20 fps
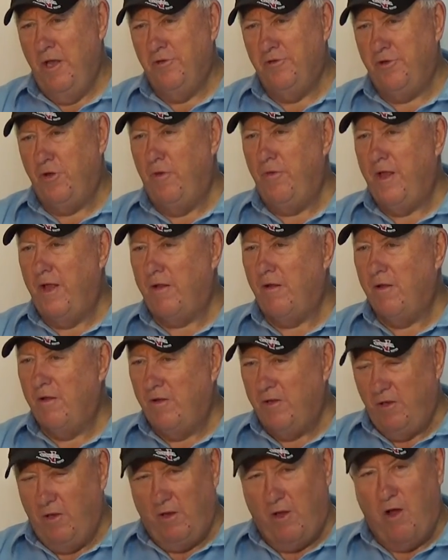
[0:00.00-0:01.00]
so that
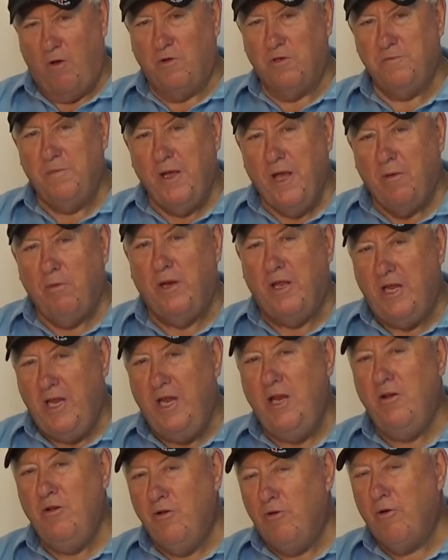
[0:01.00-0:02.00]
you'll always be able to
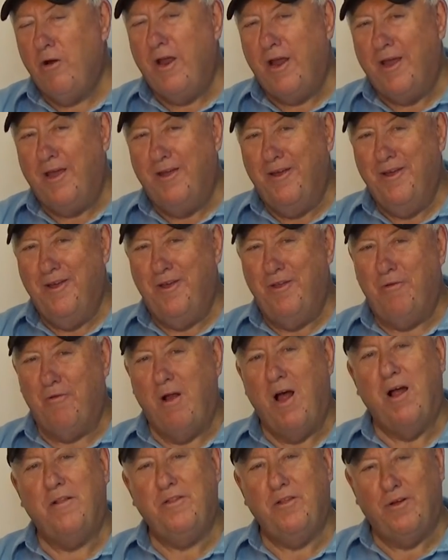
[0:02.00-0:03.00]
eat and drink
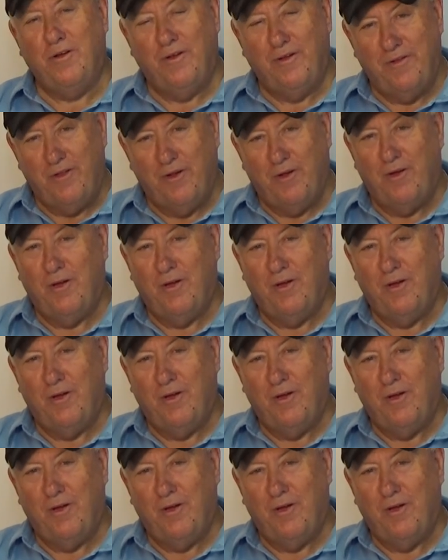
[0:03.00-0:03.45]
throughout the,